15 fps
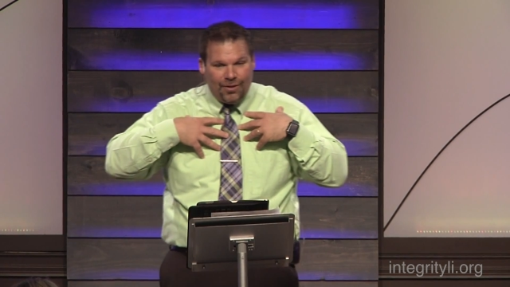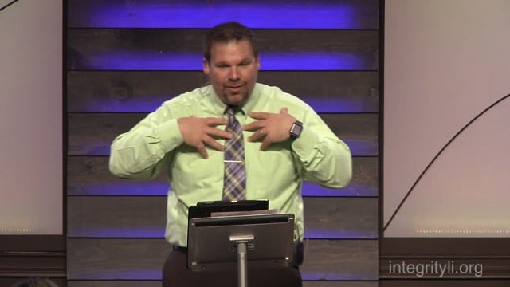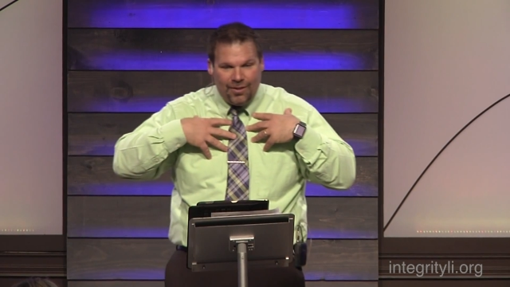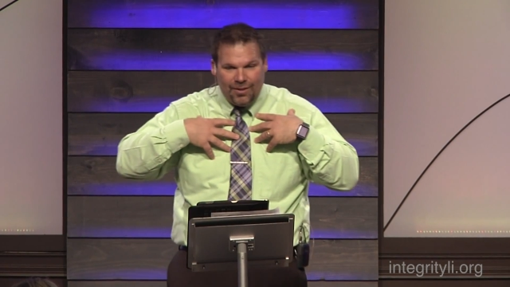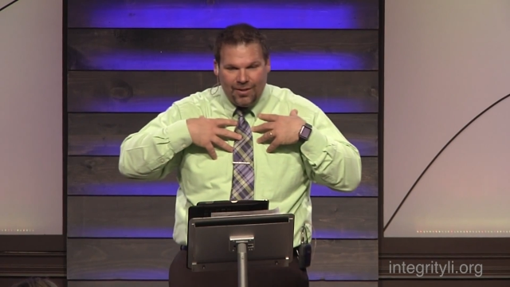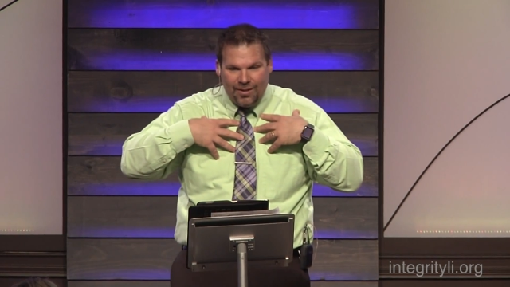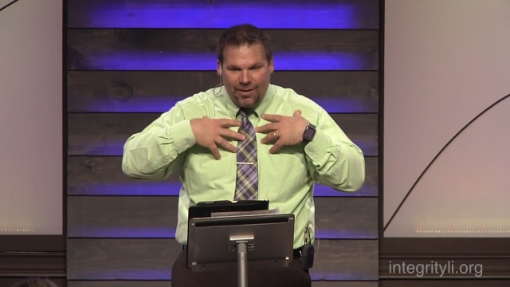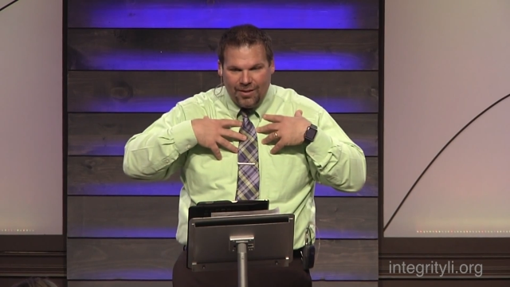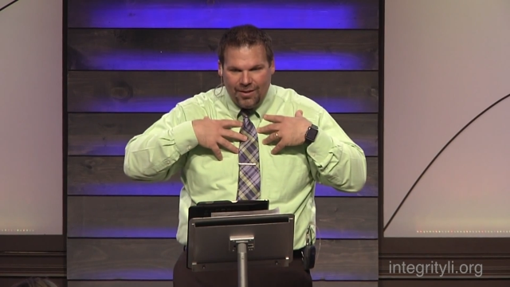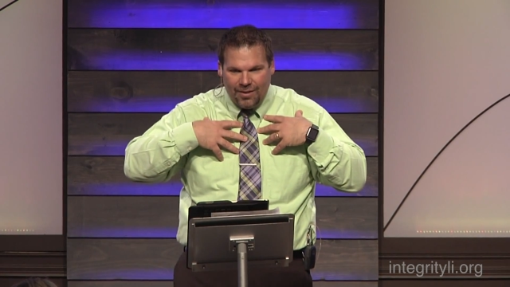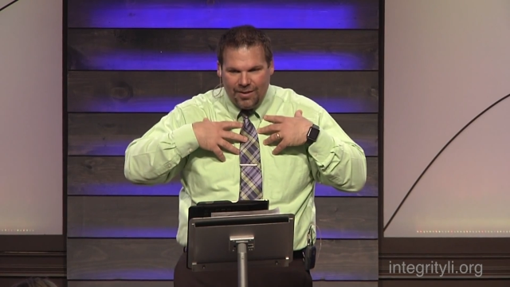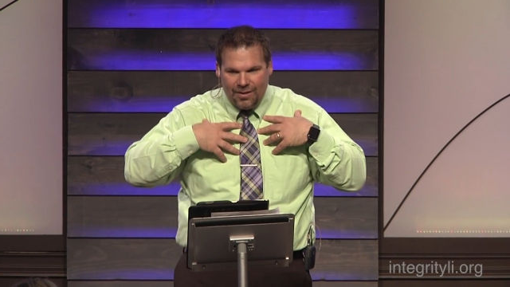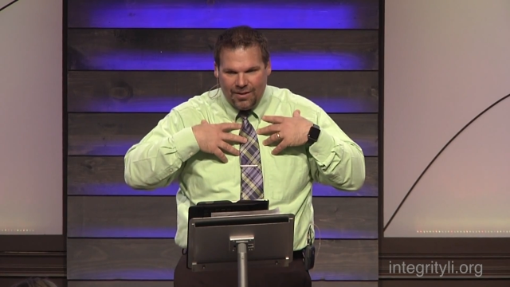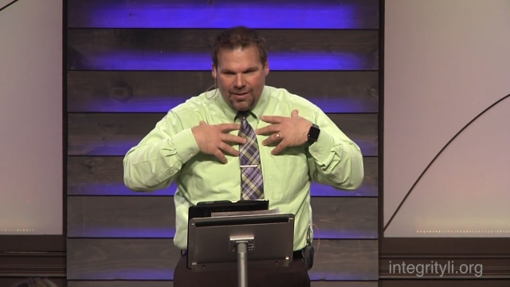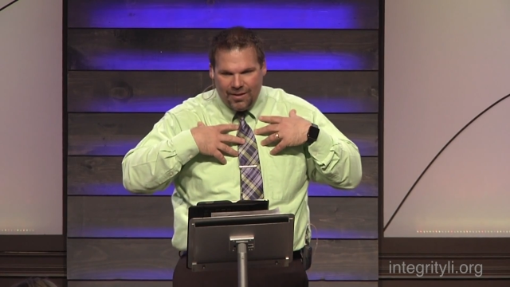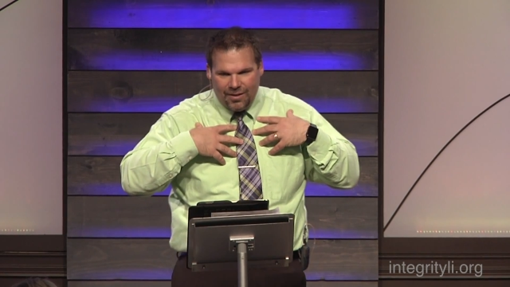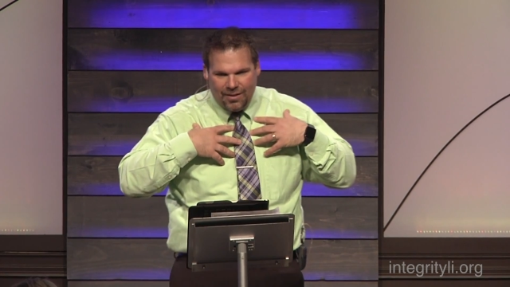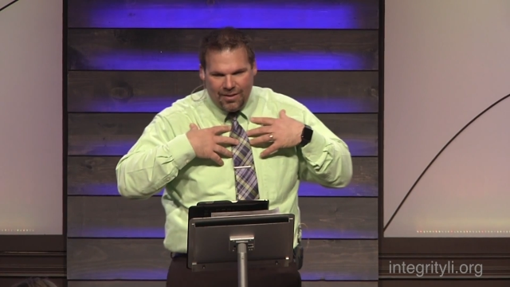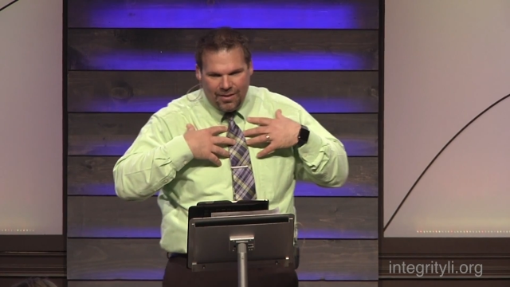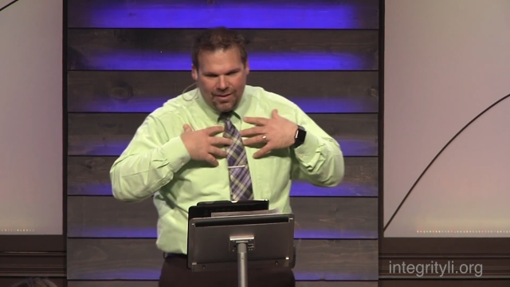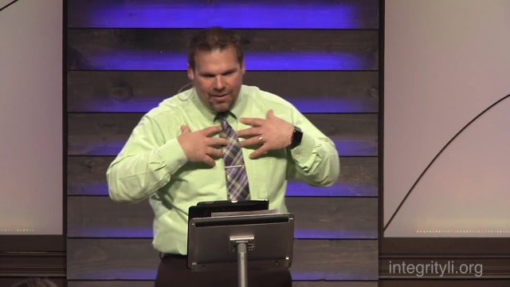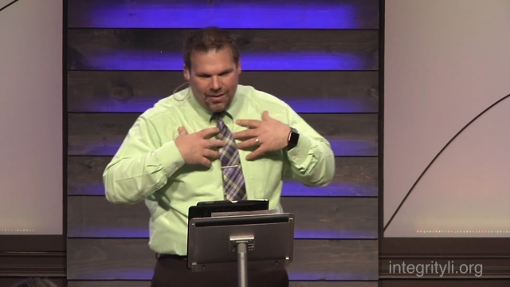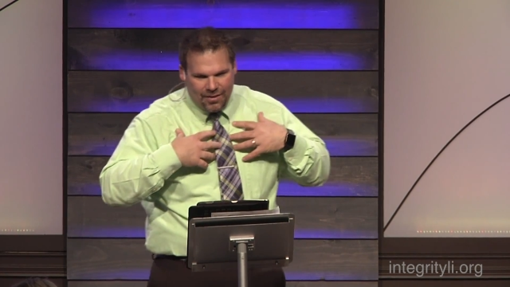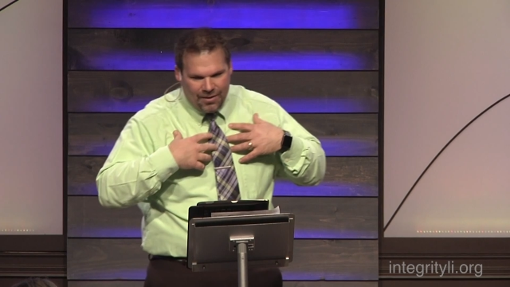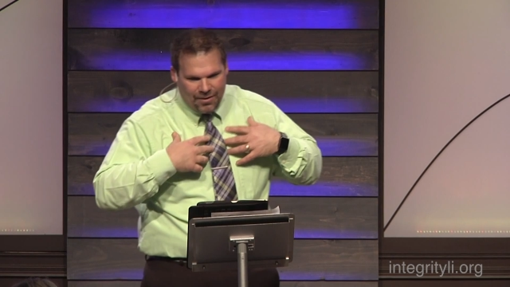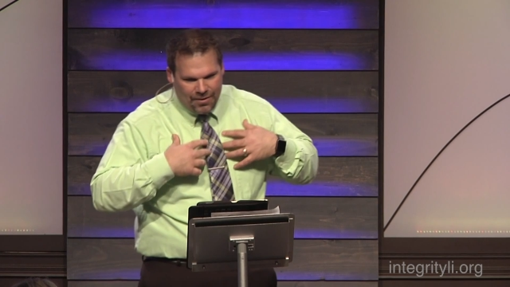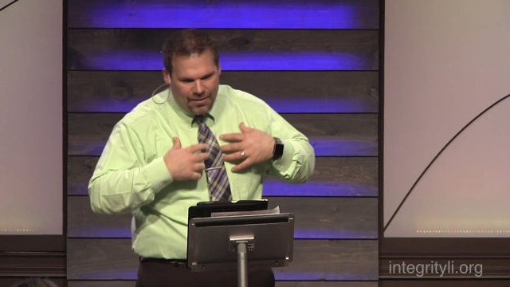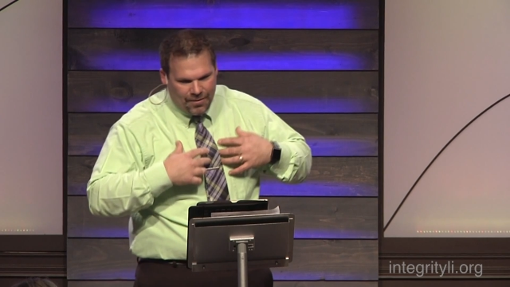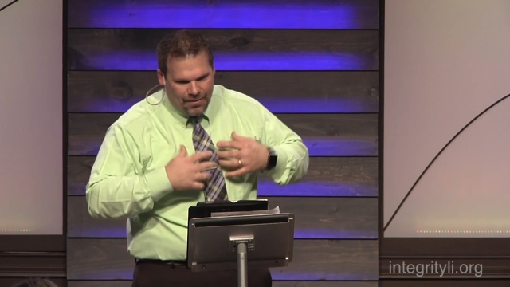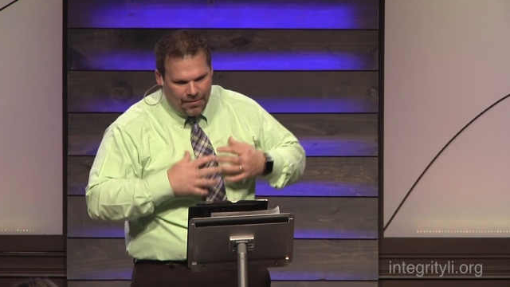
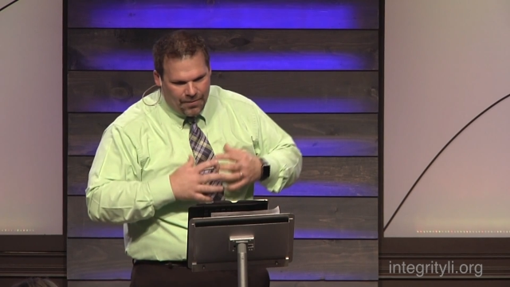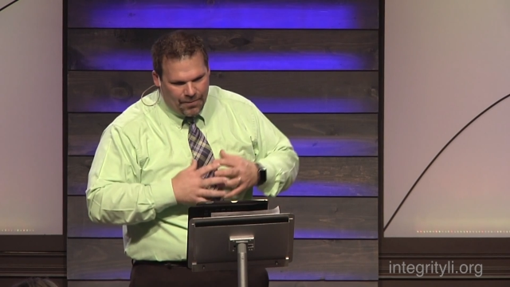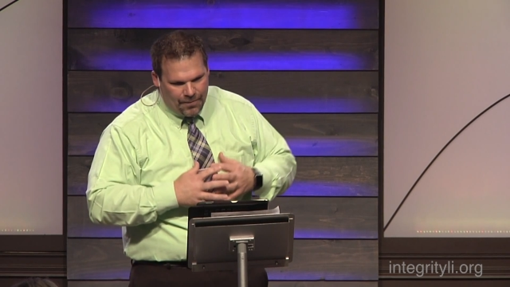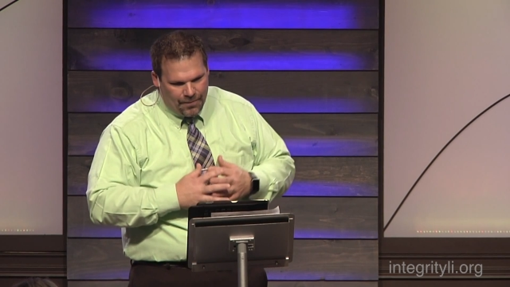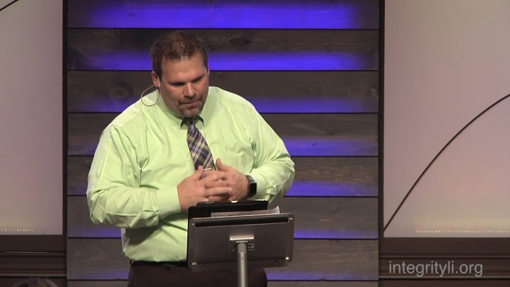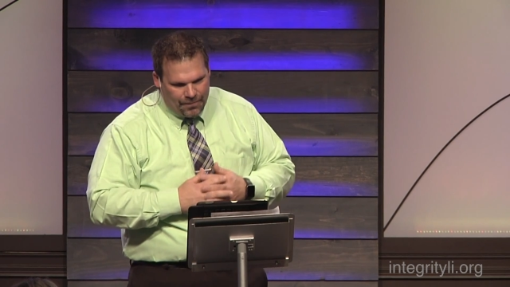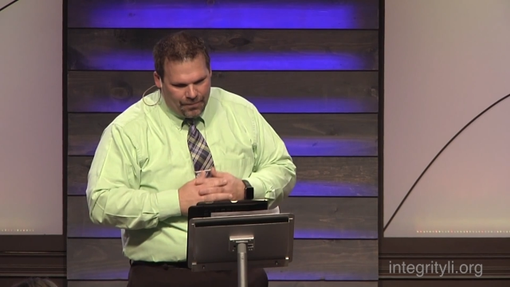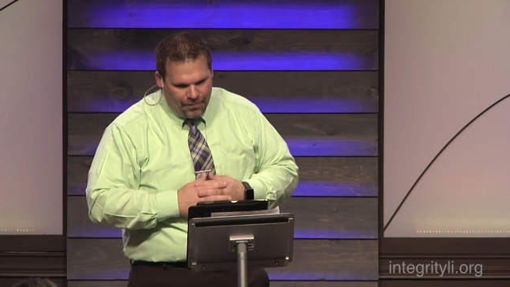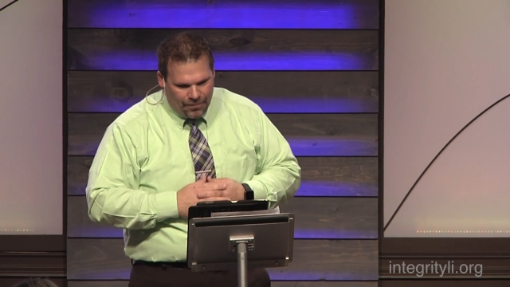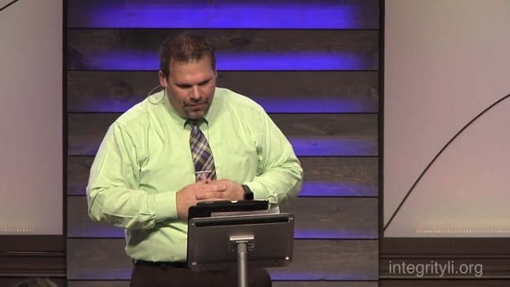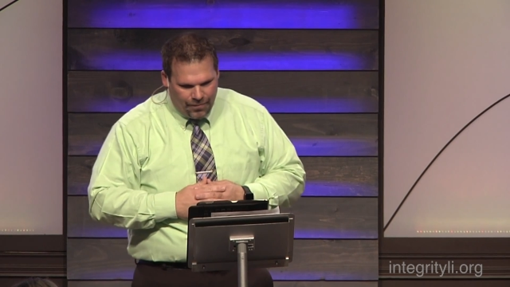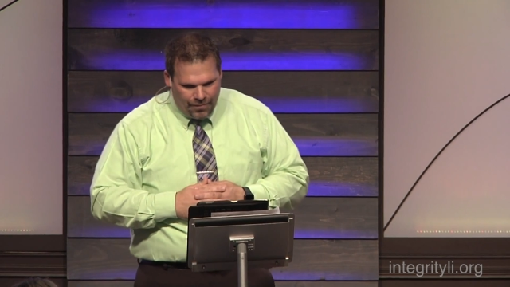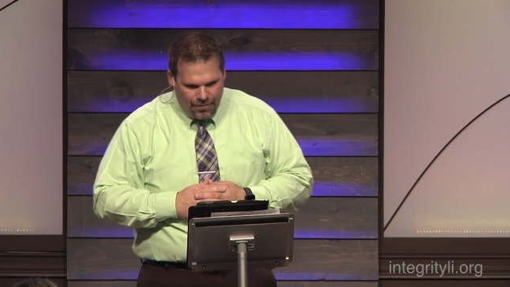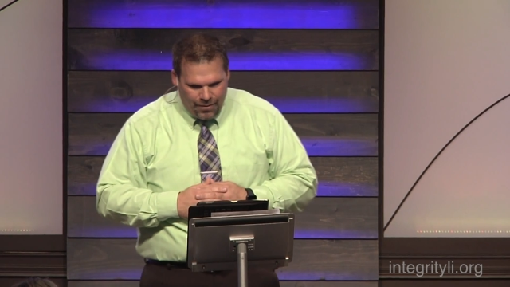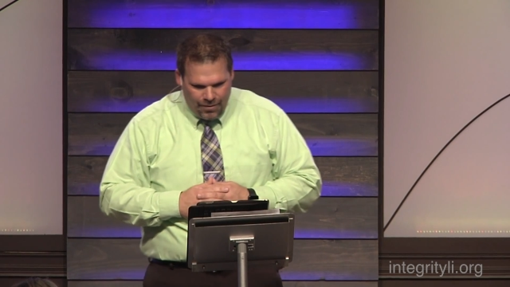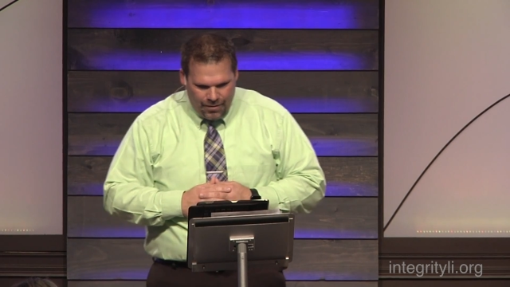Nothing is said.